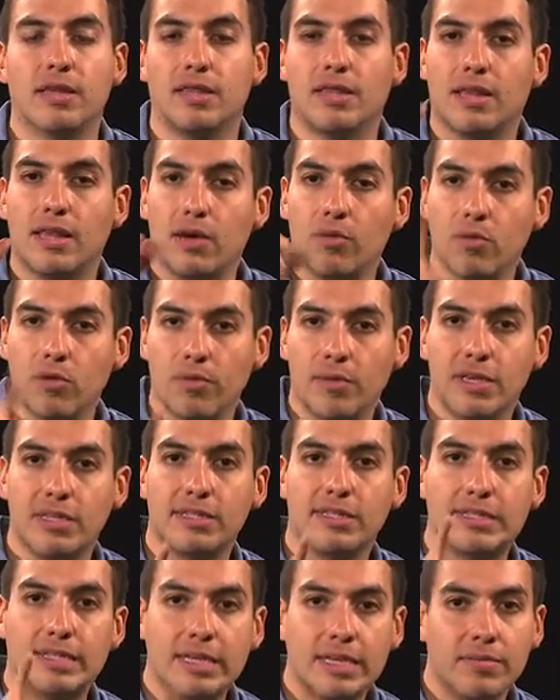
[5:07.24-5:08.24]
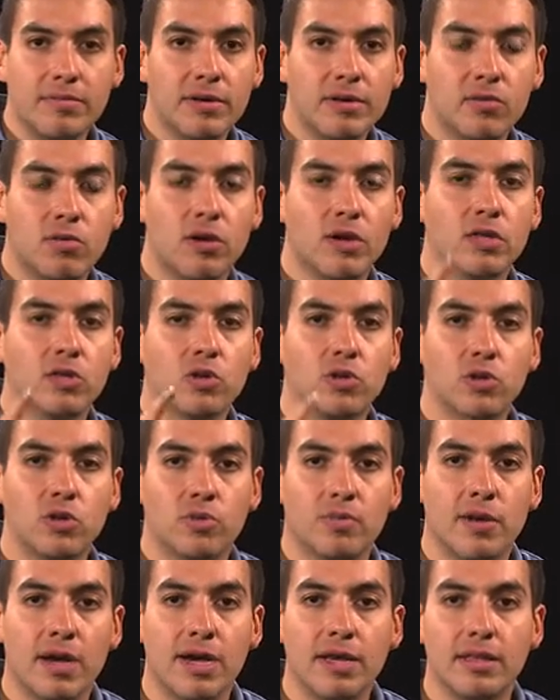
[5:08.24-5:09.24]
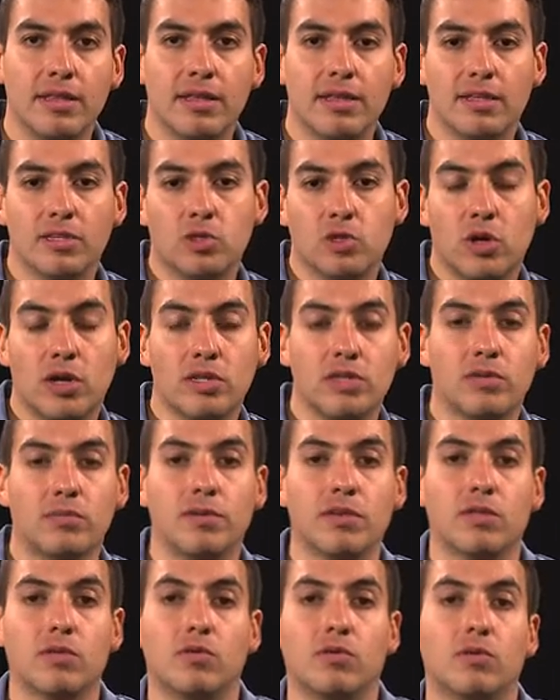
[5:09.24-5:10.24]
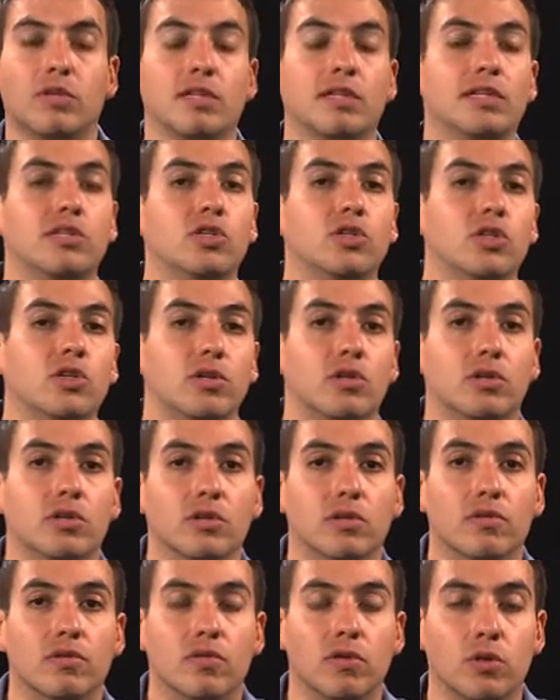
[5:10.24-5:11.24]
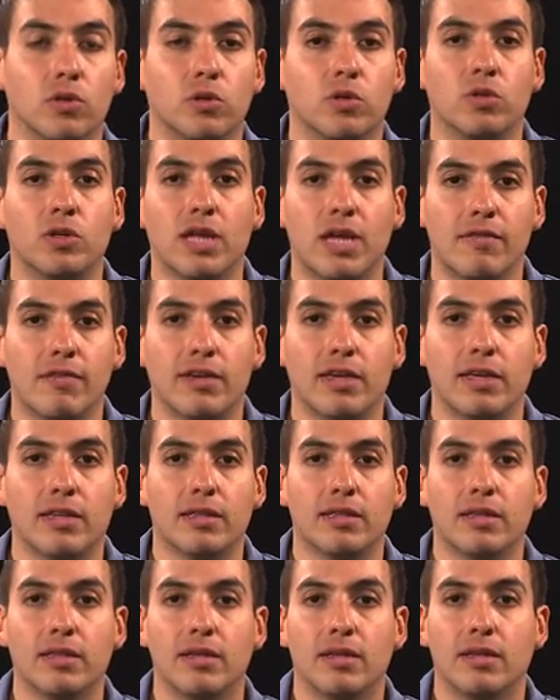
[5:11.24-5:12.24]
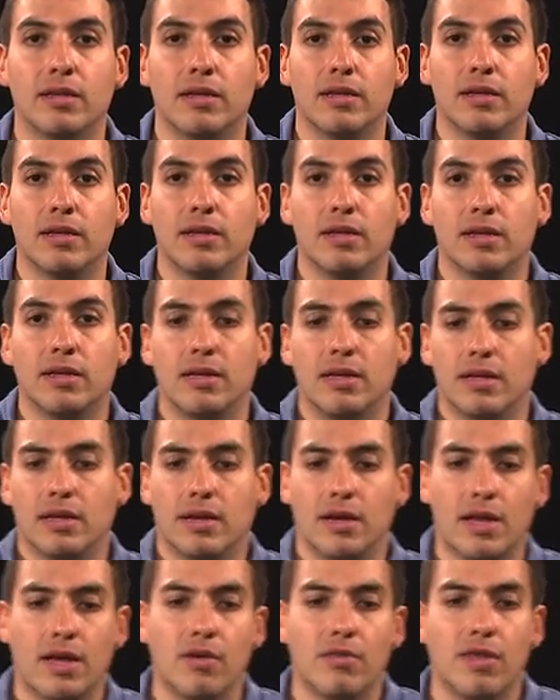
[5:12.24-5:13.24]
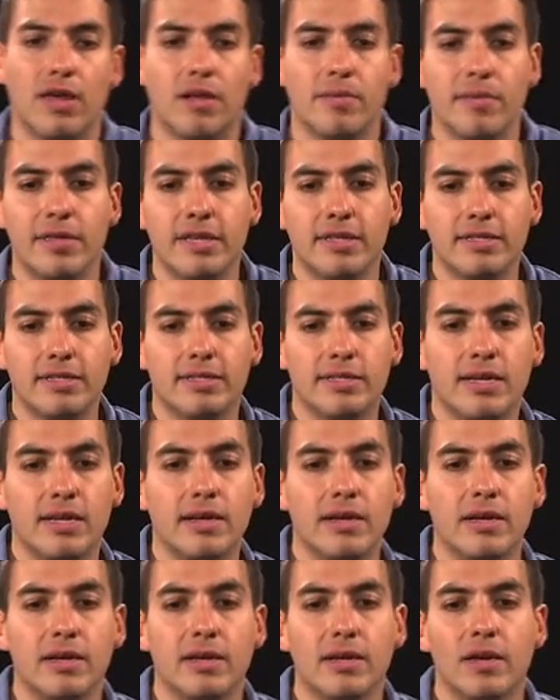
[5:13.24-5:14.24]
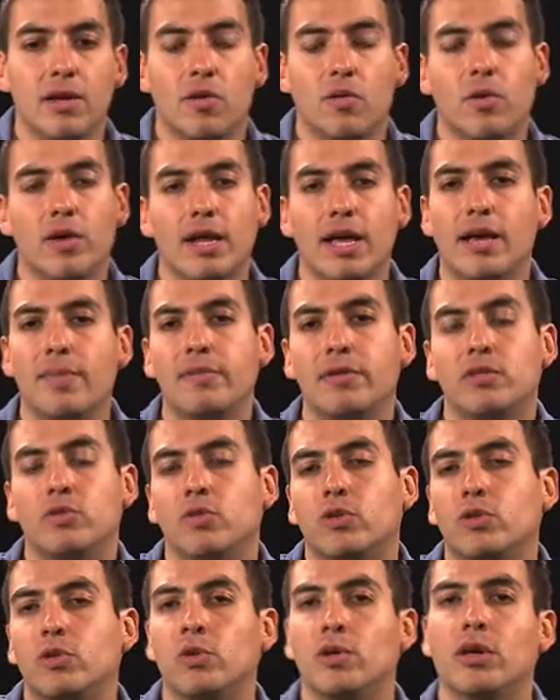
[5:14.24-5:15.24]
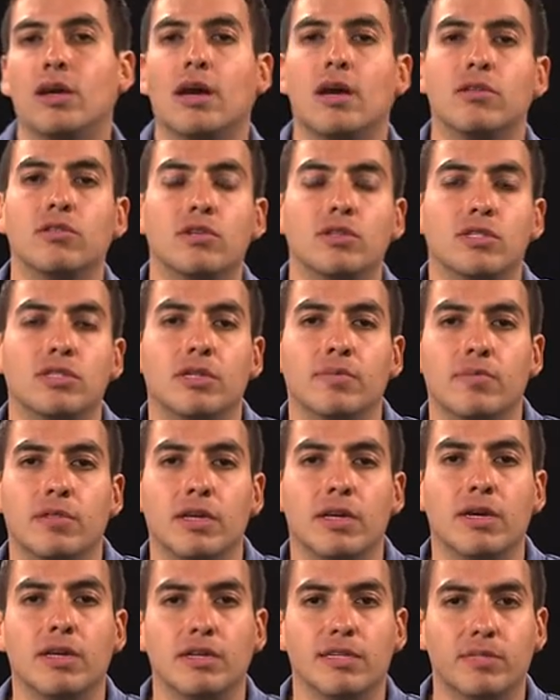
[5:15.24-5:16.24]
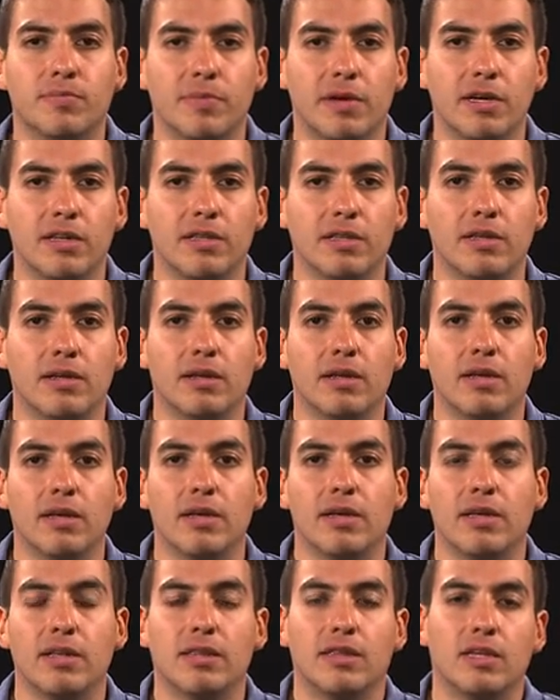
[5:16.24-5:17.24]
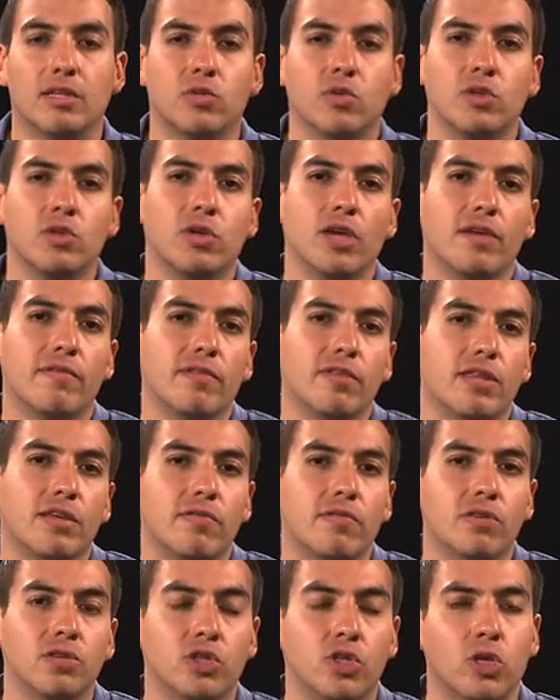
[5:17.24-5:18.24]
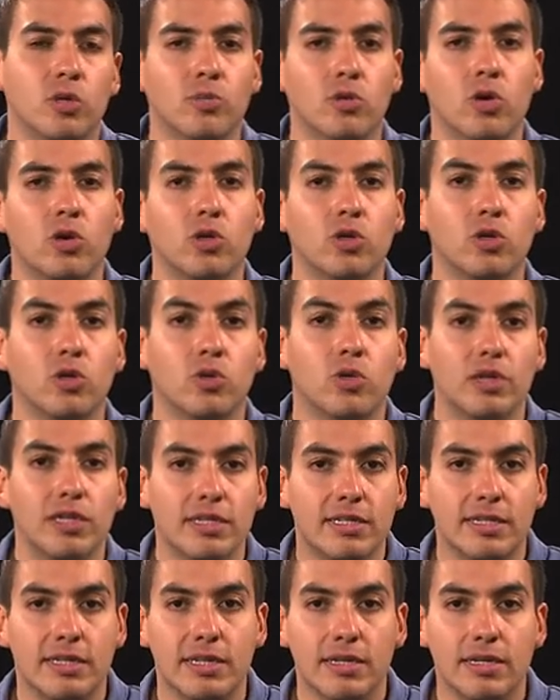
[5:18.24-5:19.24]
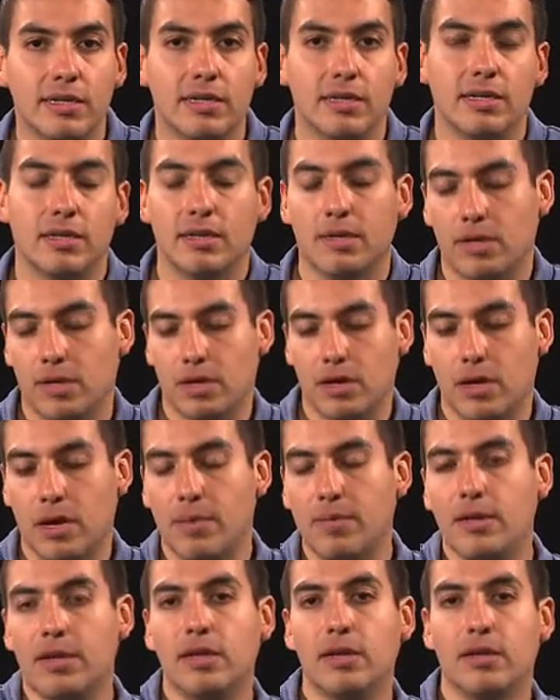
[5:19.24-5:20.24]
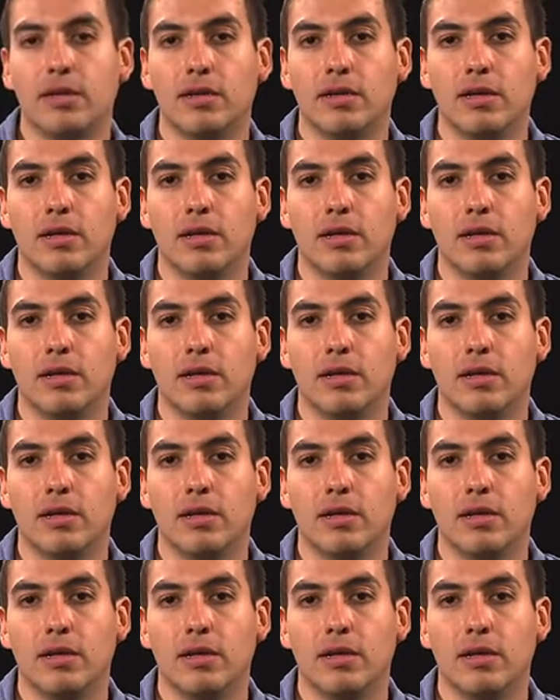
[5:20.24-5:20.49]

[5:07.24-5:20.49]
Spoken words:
That would be a schema running through your mind that is trying to make the world easier for you to navigate. Now, that being said, what happens when you encounter something unexpected? That's when you have a different term called heuristic coming in.